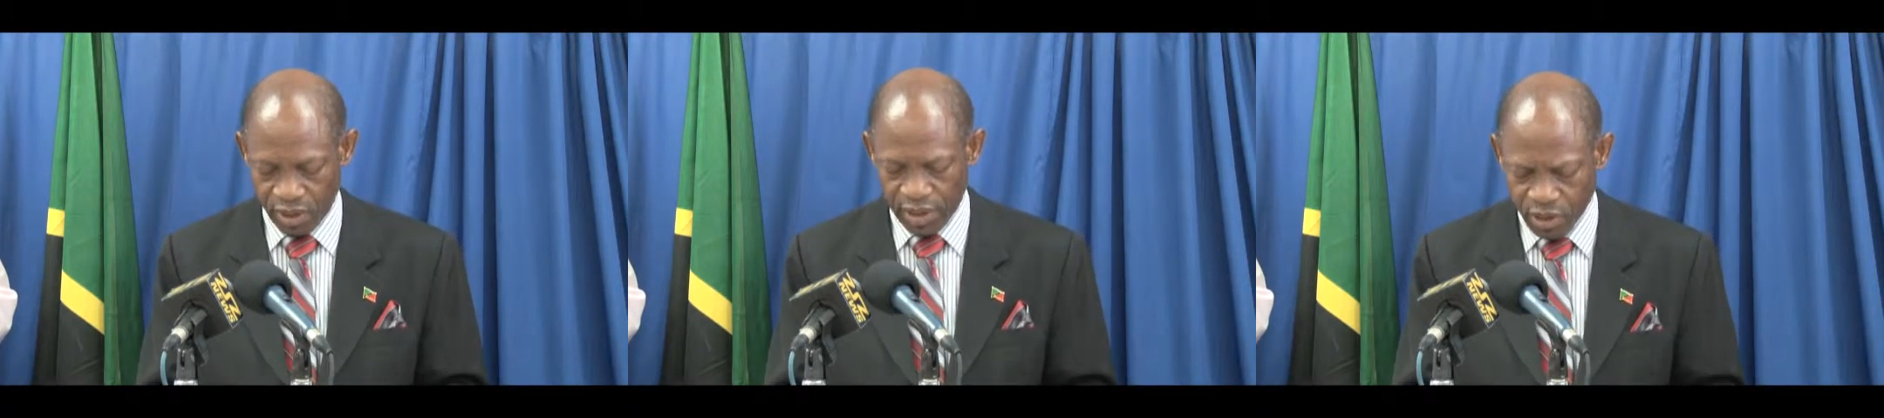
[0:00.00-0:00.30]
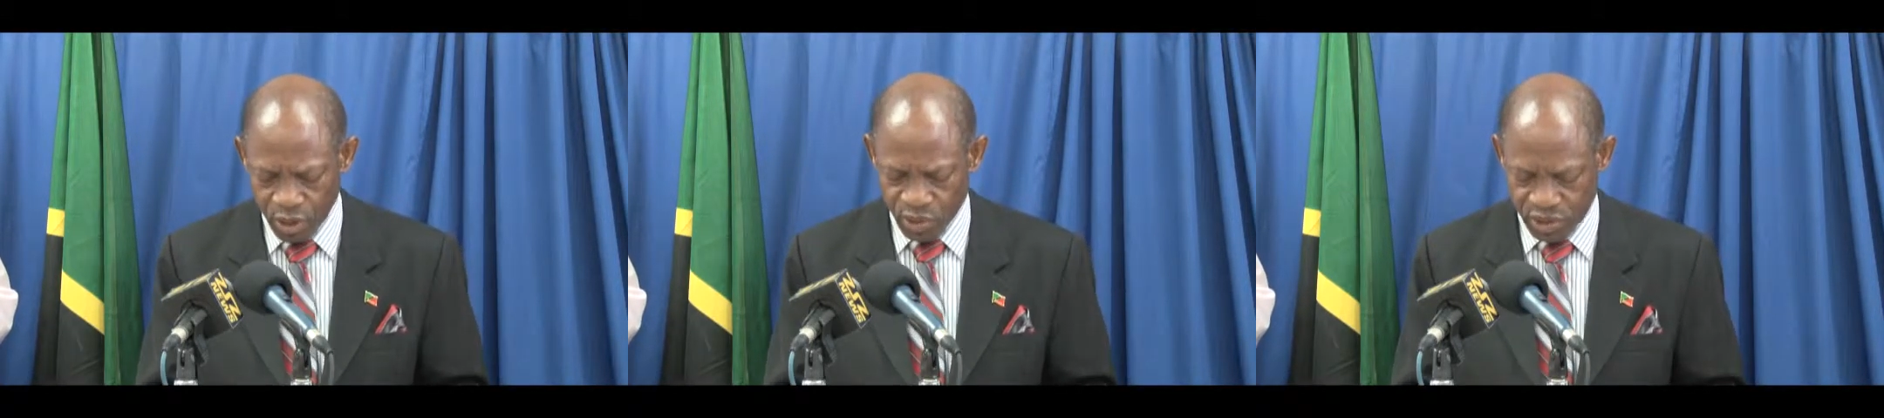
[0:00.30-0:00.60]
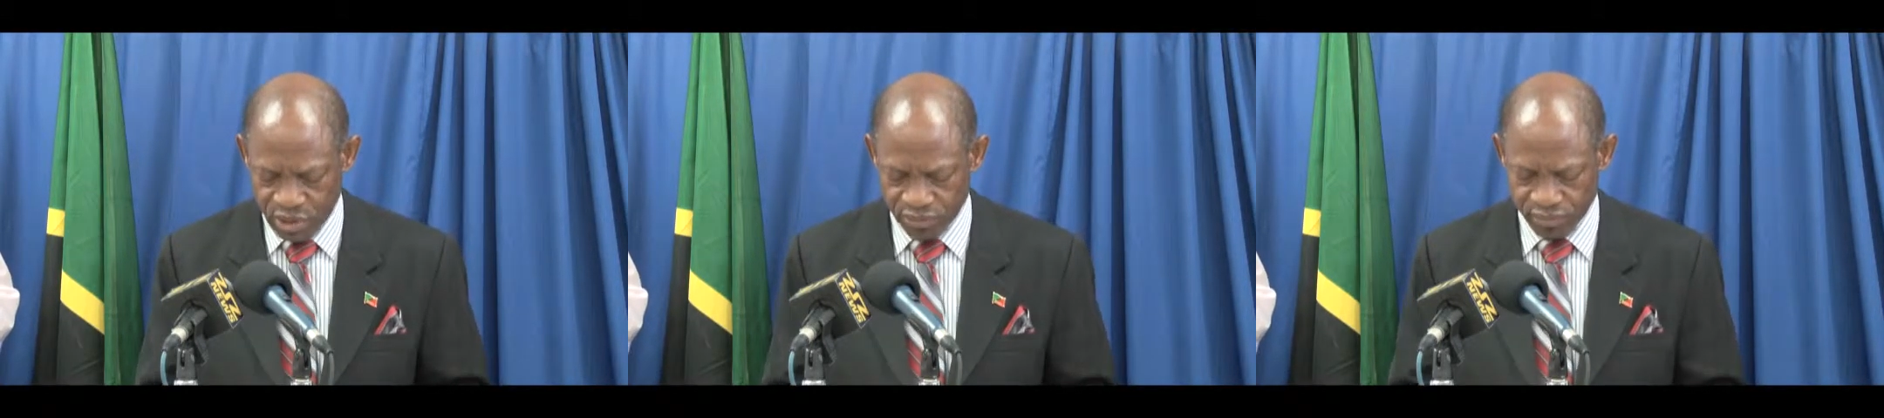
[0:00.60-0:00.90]
In
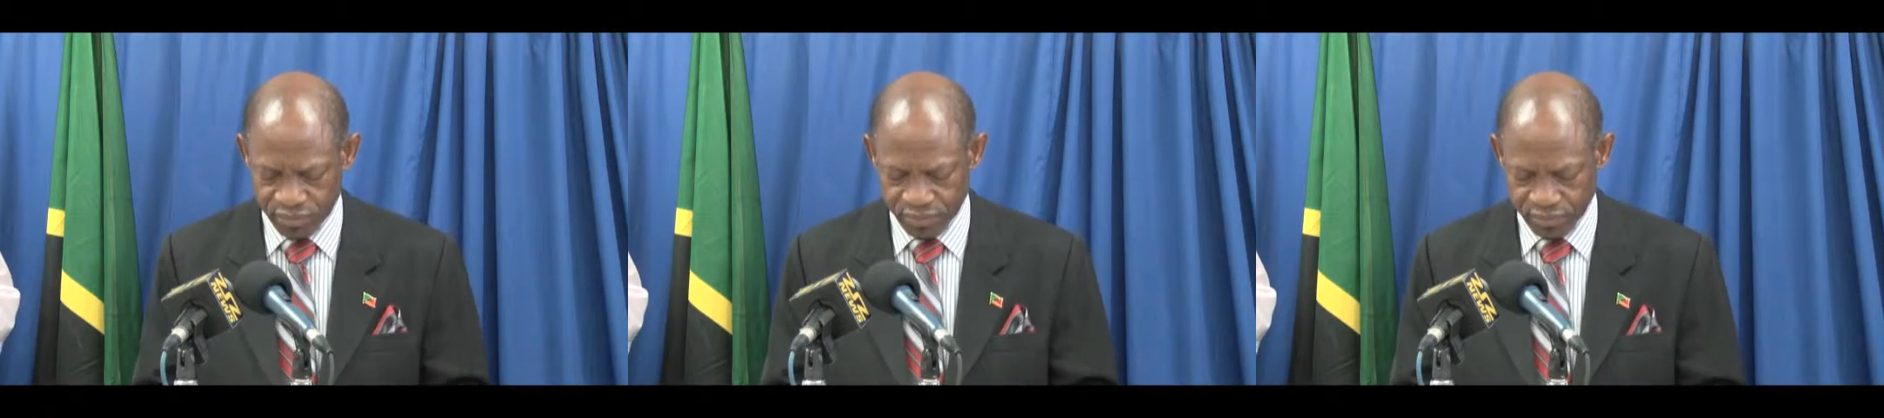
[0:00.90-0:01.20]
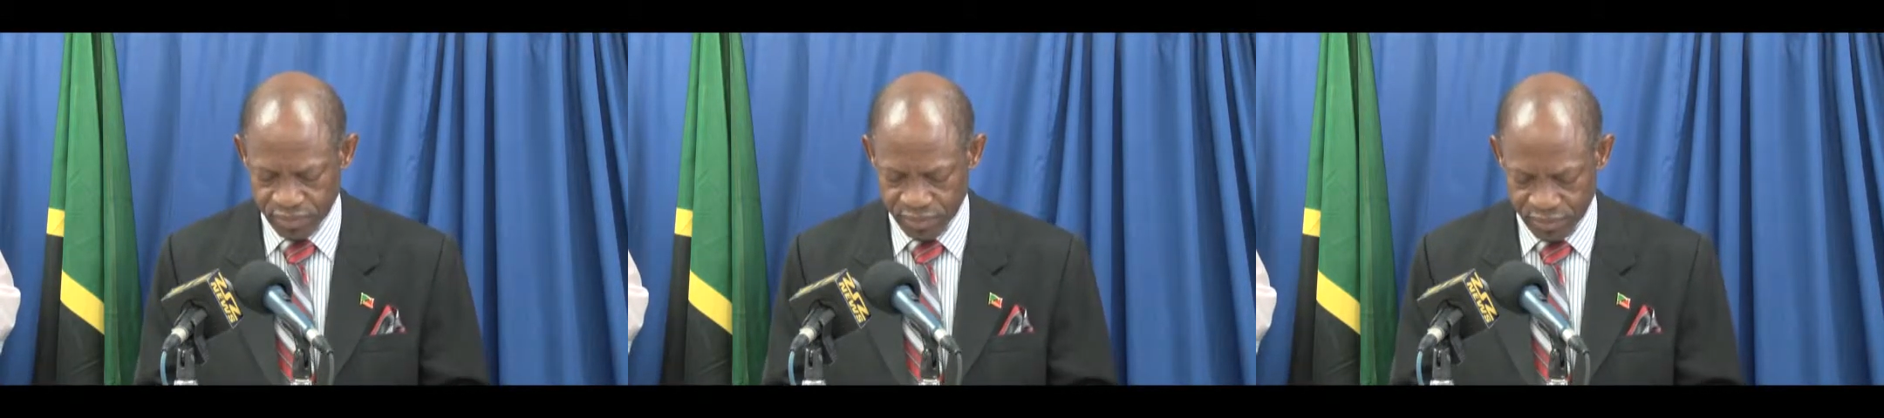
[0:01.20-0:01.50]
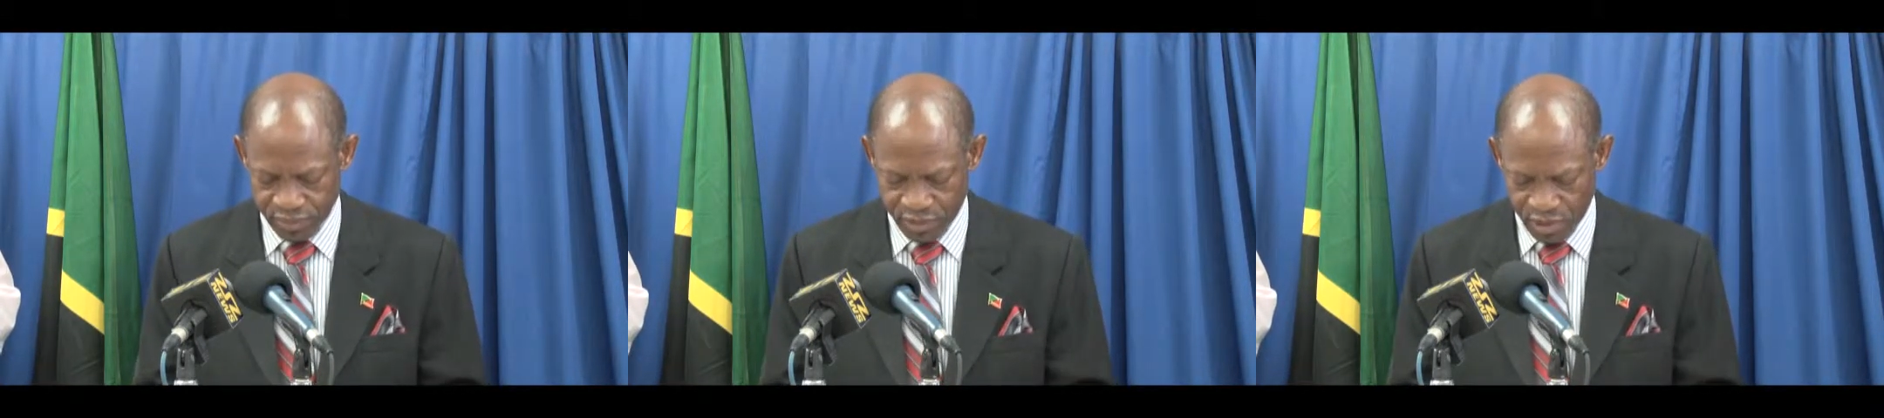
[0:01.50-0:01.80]
closing,
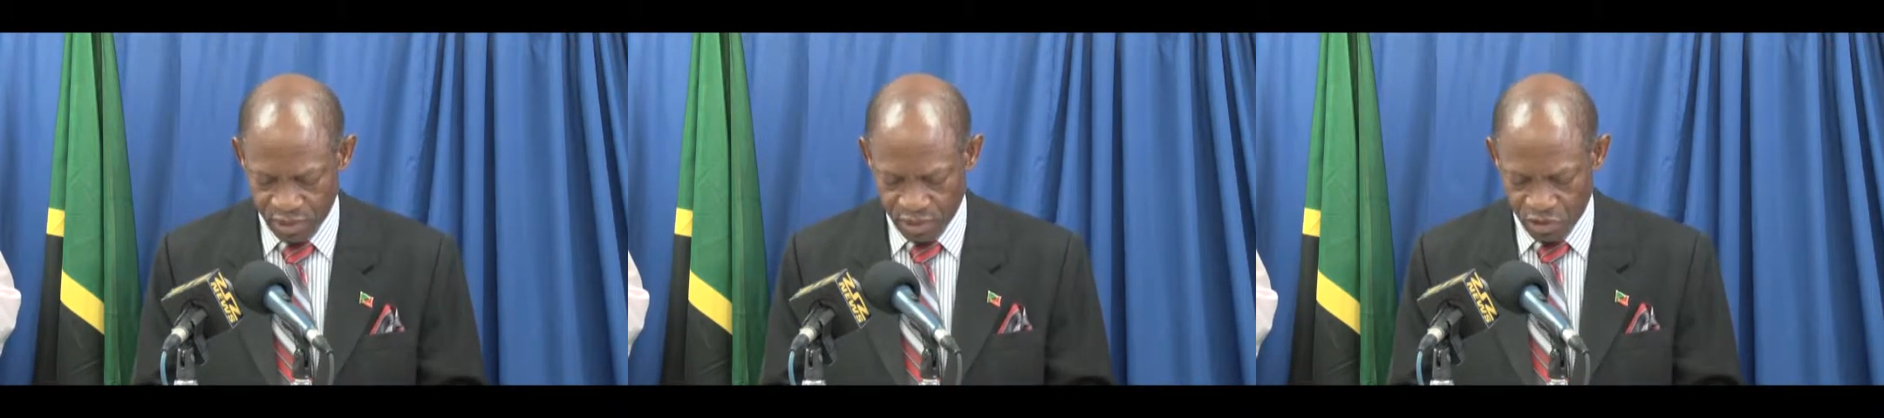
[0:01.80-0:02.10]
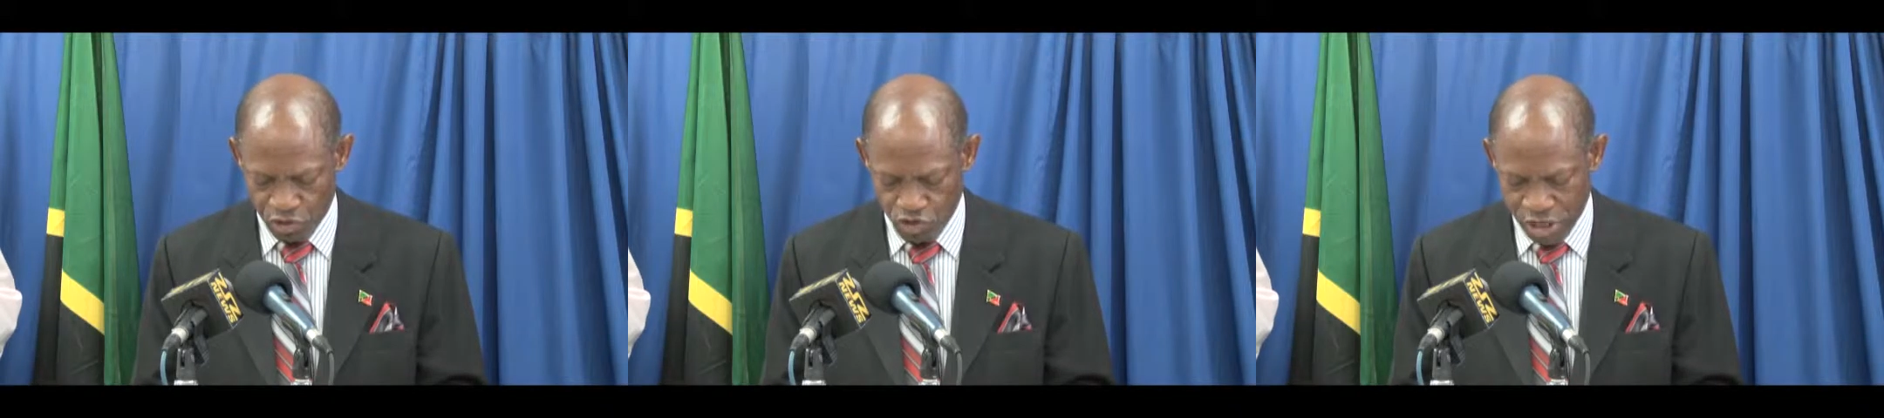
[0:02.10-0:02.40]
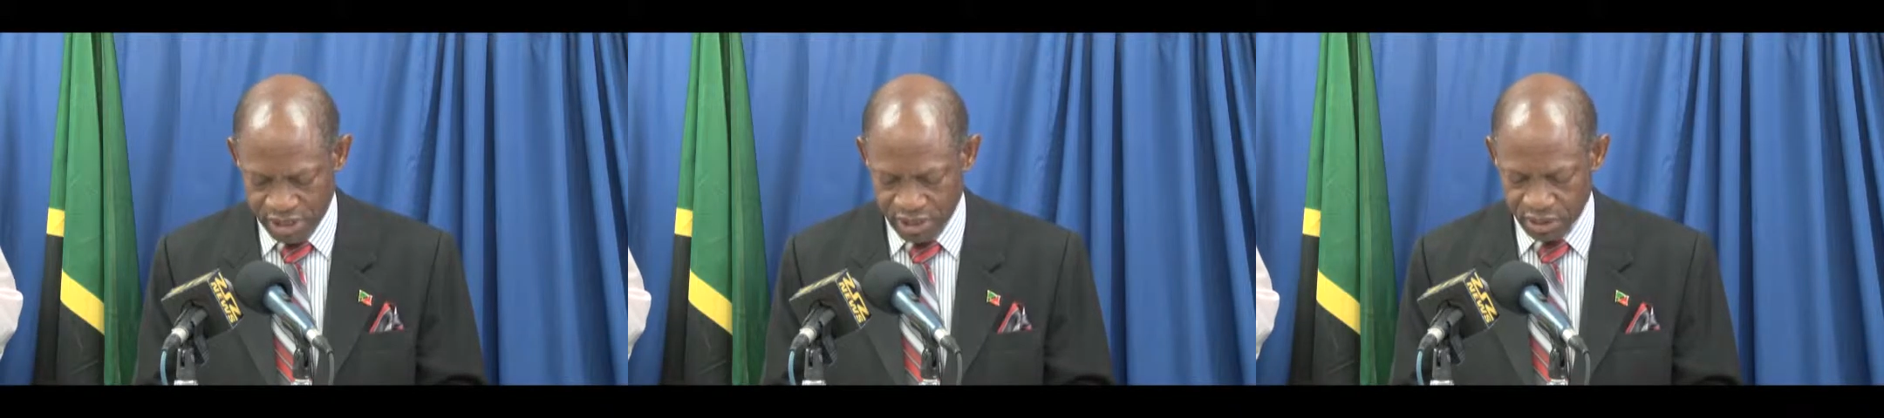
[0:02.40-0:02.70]

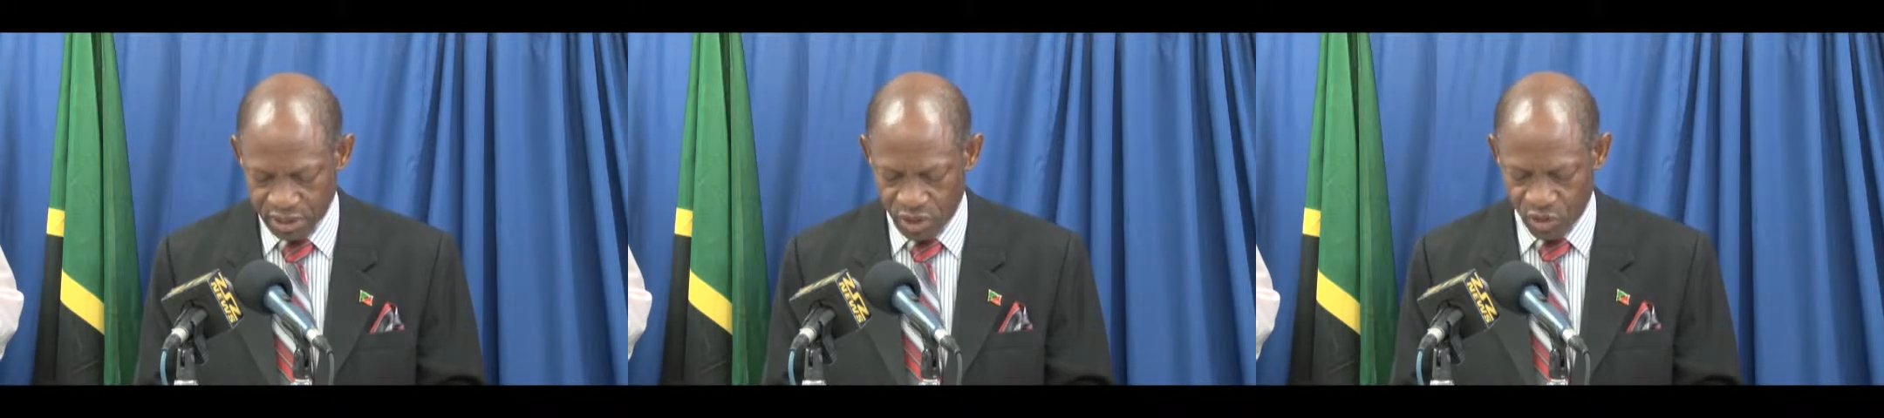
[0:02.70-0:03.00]
recent